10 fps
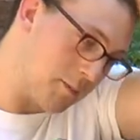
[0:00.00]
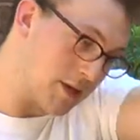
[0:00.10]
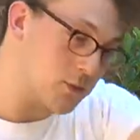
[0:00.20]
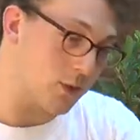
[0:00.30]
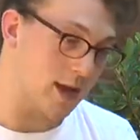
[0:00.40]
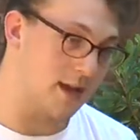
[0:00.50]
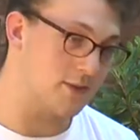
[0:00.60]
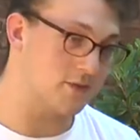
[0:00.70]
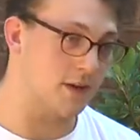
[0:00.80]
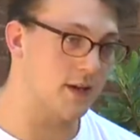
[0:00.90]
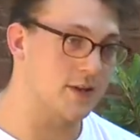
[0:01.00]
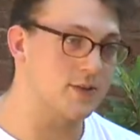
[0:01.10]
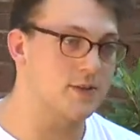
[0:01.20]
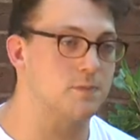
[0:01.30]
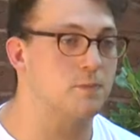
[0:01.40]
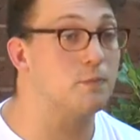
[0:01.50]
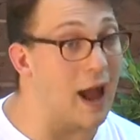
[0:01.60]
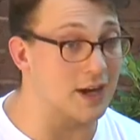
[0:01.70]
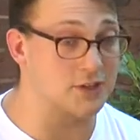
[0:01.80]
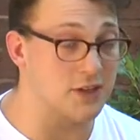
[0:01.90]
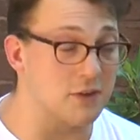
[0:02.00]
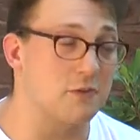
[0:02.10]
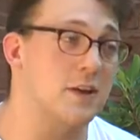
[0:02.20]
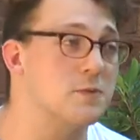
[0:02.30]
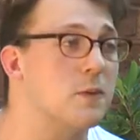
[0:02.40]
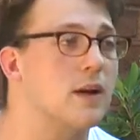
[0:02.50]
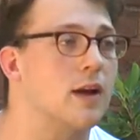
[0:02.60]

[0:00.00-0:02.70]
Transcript: best way to find us is actually on Facebook.